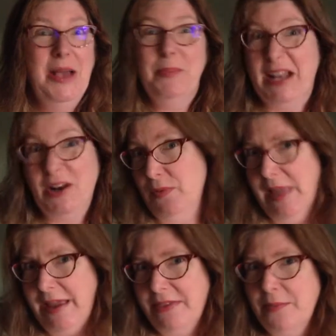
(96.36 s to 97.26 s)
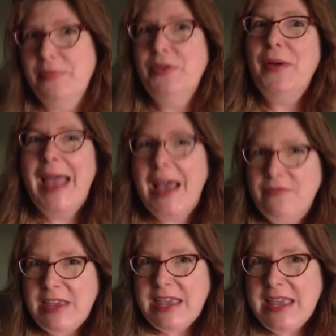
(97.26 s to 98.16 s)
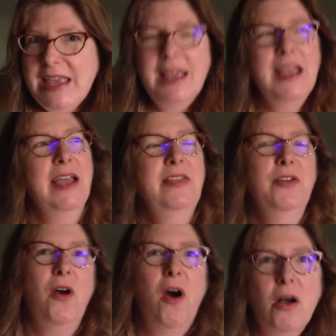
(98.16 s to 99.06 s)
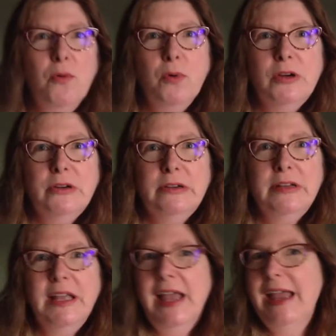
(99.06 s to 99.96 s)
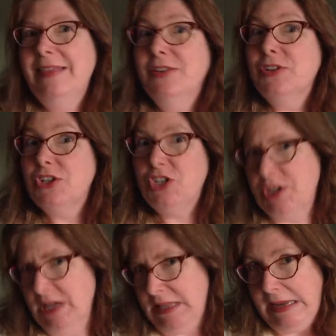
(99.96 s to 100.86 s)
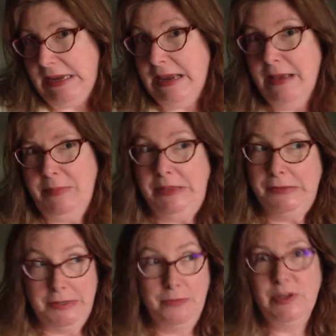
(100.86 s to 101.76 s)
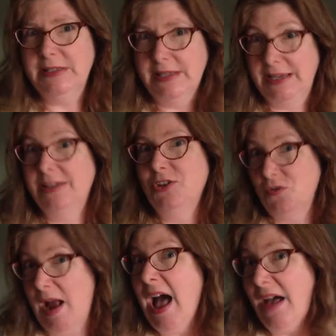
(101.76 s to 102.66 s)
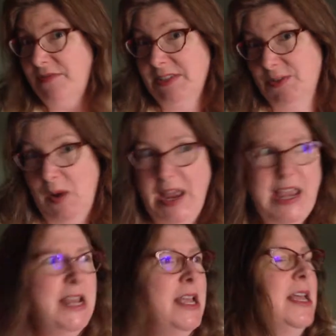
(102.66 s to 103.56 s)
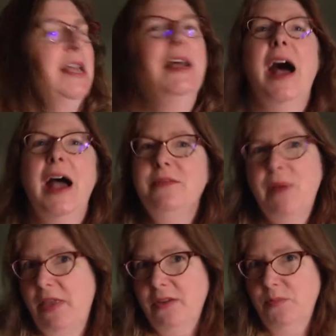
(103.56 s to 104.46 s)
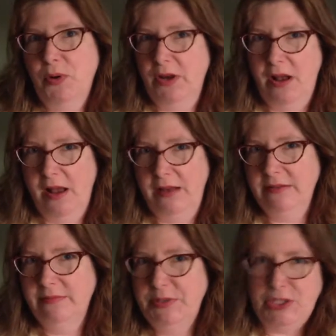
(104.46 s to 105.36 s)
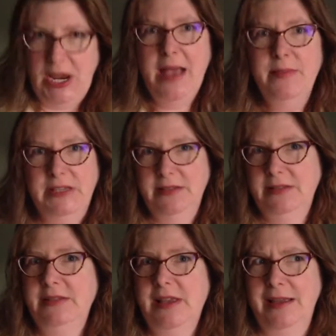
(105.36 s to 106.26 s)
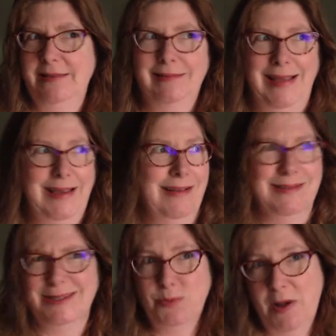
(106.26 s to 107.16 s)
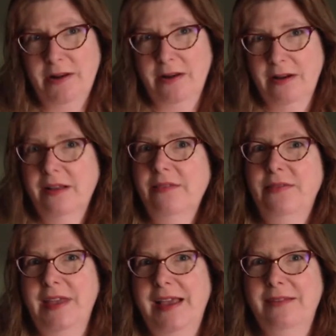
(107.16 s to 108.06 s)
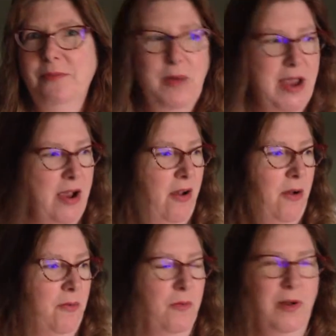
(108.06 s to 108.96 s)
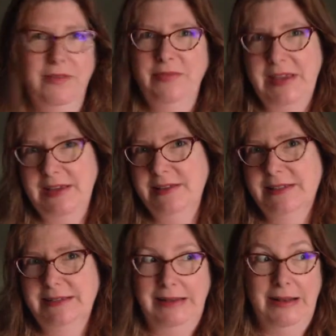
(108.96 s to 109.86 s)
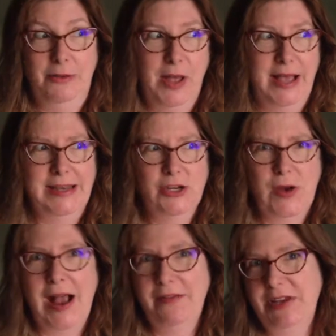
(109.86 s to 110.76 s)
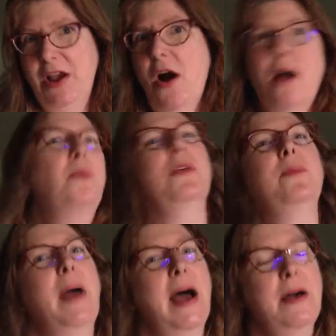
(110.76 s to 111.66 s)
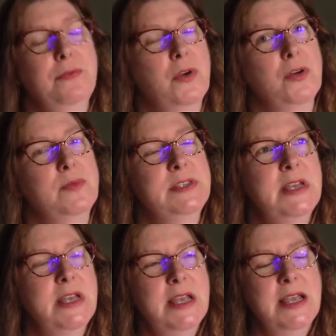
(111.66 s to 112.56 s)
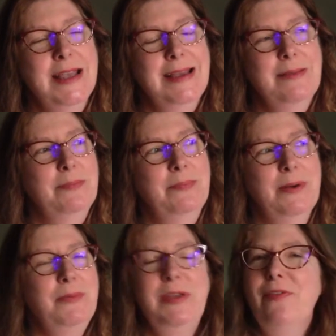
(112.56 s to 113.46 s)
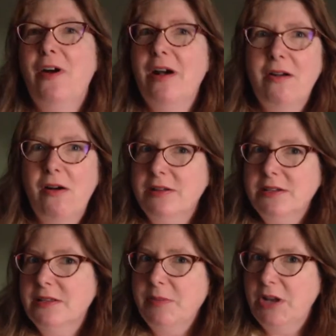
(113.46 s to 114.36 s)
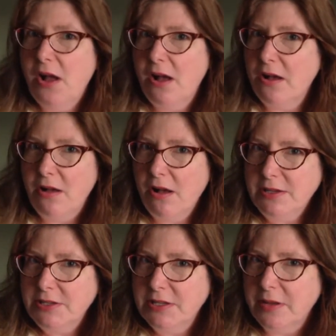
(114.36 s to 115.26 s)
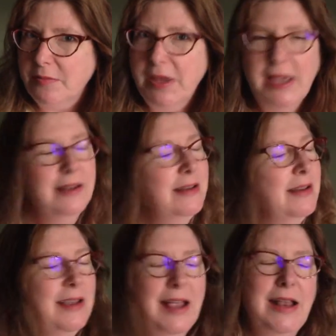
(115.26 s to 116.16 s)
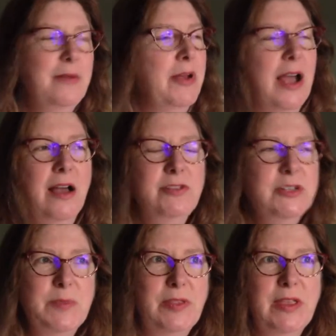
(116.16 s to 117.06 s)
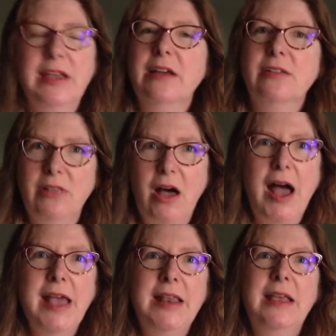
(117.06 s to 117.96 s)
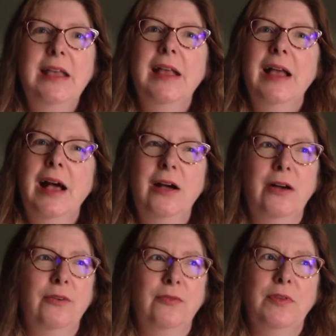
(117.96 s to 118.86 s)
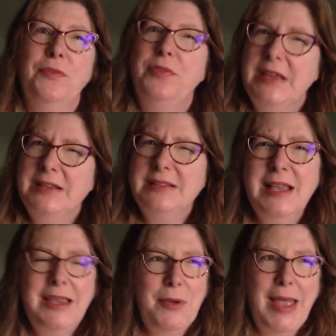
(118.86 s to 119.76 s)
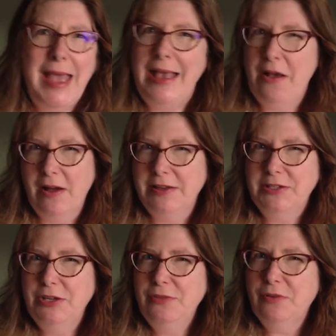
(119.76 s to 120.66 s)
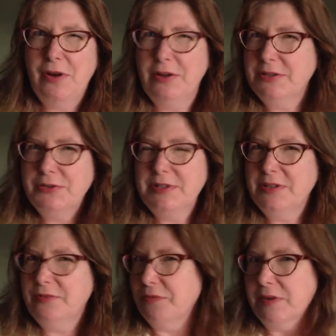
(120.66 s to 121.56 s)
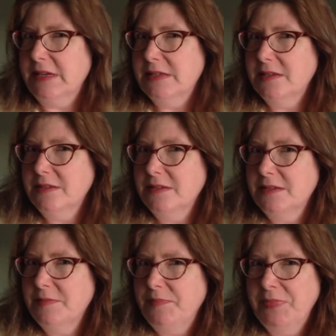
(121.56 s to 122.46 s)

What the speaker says: I don't like them. They're heavy, and they're awkward, and they're chilly. I mean, there's always, like, drafts, right? I'd rather put on pajamas and, like, a sweater than wear one of these, you know, kind of drafty, awkward bathrobes. But we've hung on to them and hung on to them. And anyway, I've just been thinking a lot of things that you hang on to for all sorts of reasons.